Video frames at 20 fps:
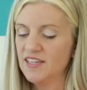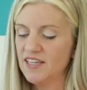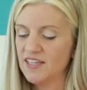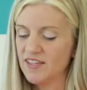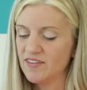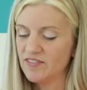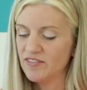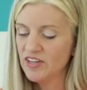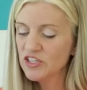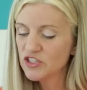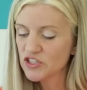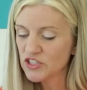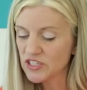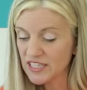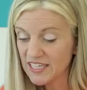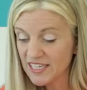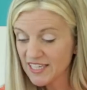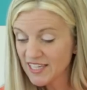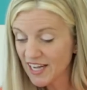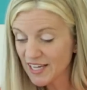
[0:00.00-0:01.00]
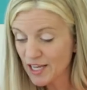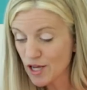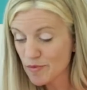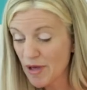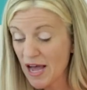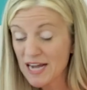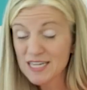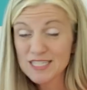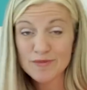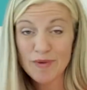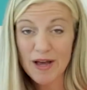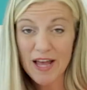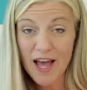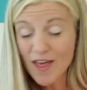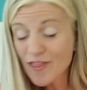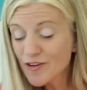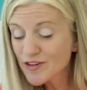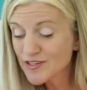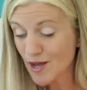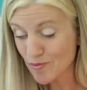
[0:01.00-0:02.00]
And eventually I get back to my
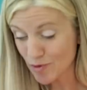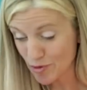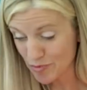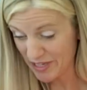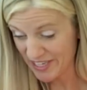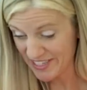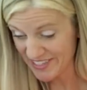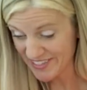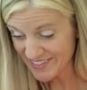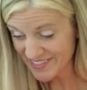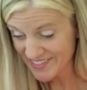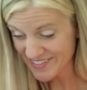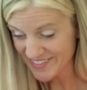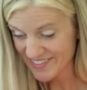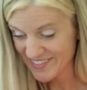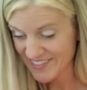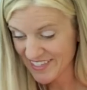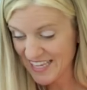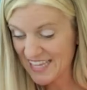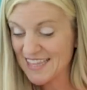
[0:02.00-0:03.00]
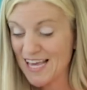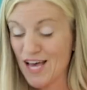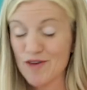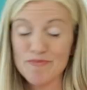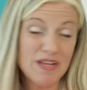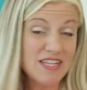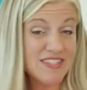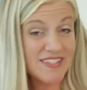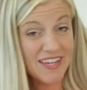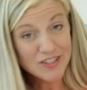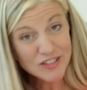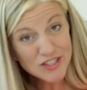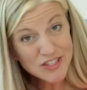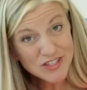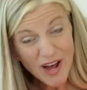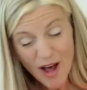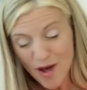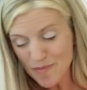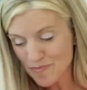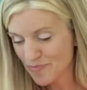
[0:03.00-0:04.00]
other double pins, and that means I should
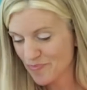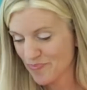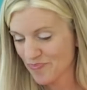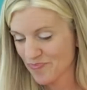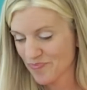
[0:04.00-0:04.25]
stop.